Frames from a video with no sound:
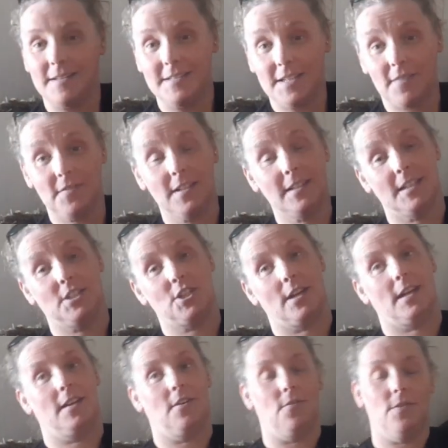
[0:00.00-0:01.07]
definitely
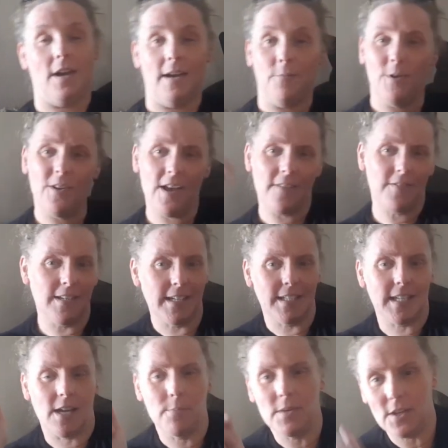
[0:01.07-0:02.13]
check it out. I will have a link
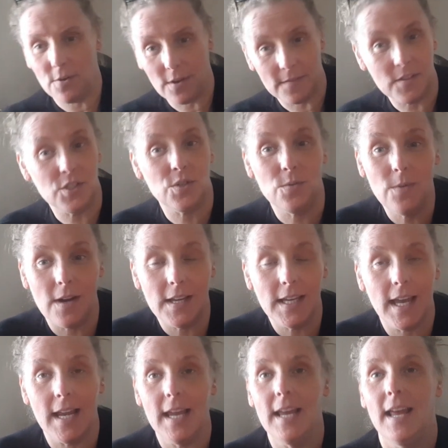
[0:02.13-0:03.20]
down below if you do want to
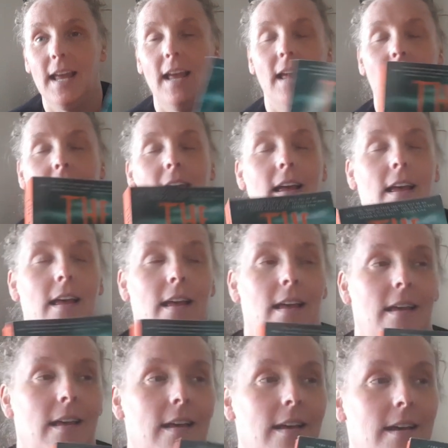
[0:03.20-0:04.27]
get it.
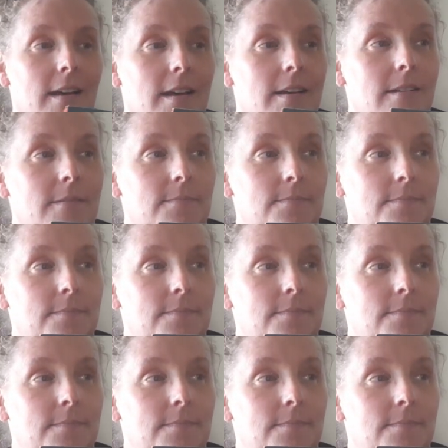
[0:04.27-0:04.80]
And